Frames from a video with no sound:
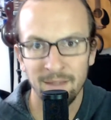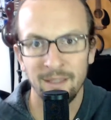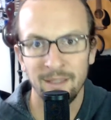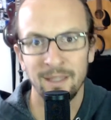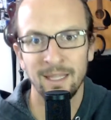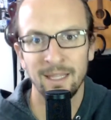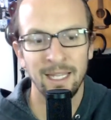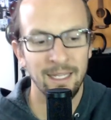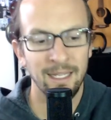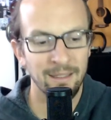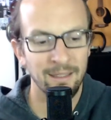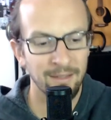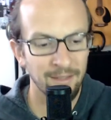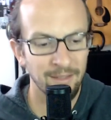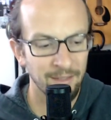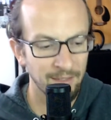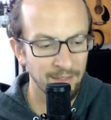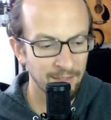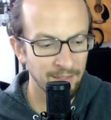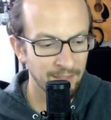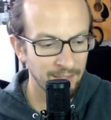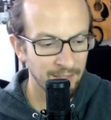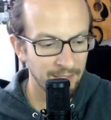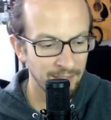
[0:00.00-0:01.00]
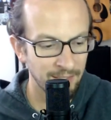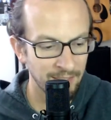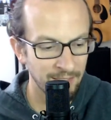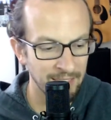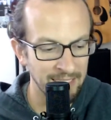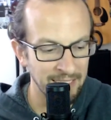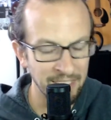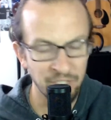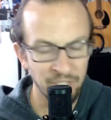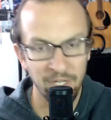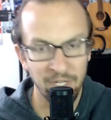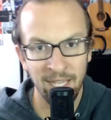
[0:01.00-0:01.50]
Like,
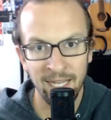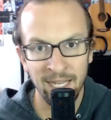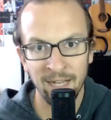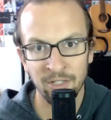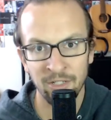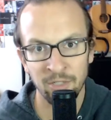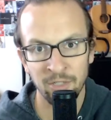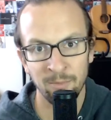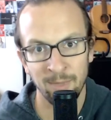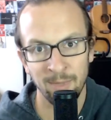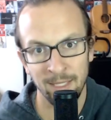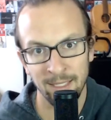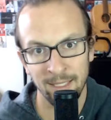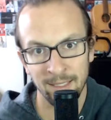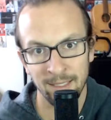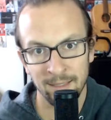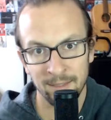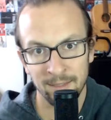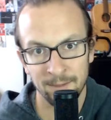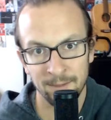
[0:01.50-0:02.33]
get your head out your butt.